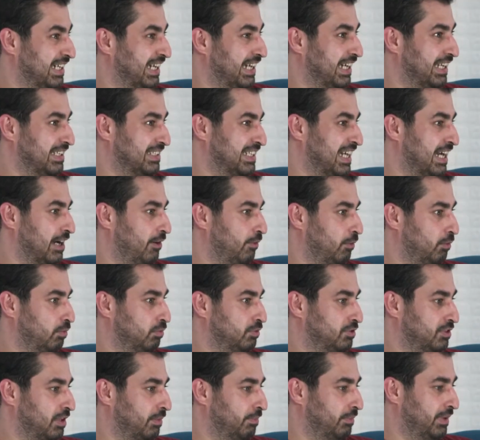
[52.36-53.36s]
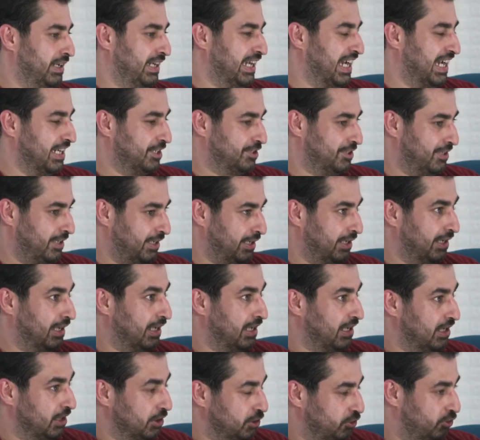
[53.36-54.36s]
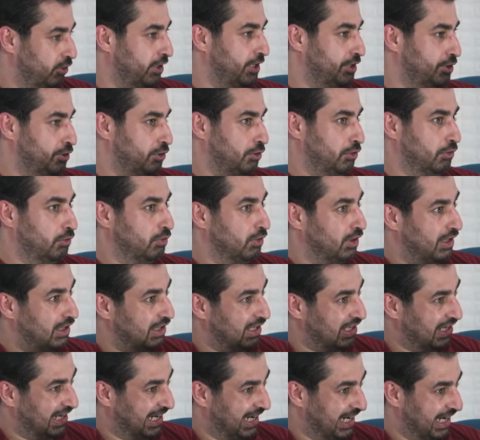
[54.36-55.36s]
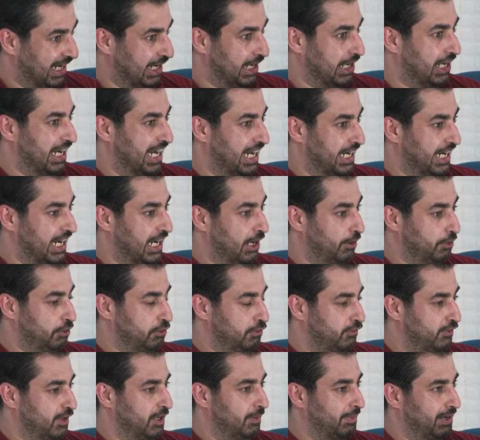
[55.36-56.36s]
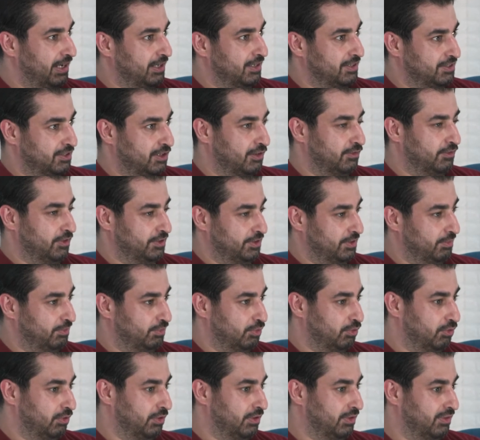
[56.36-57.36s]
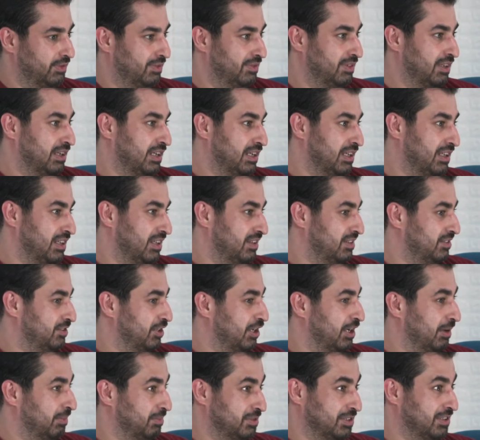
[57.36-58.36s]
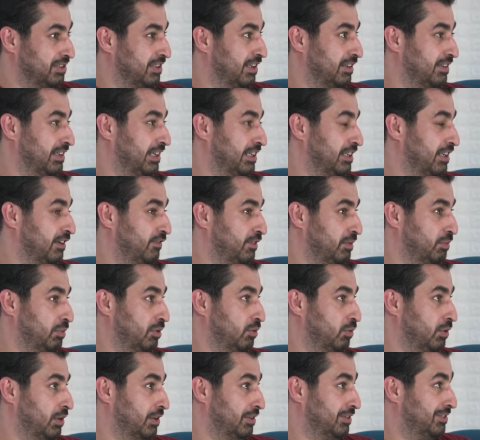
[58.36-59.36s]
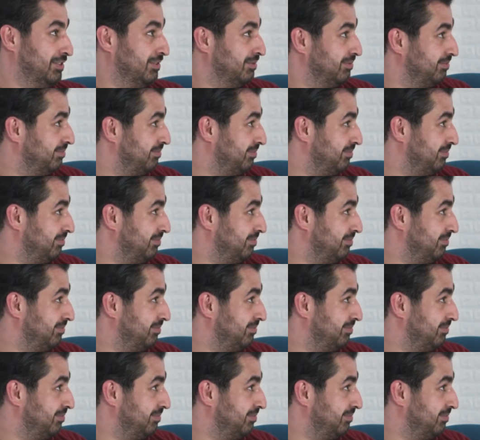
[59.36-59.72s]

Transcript: a, it's how somebody actually treats you uh, and how you feel about yourself that's important terms and, and nothing but words.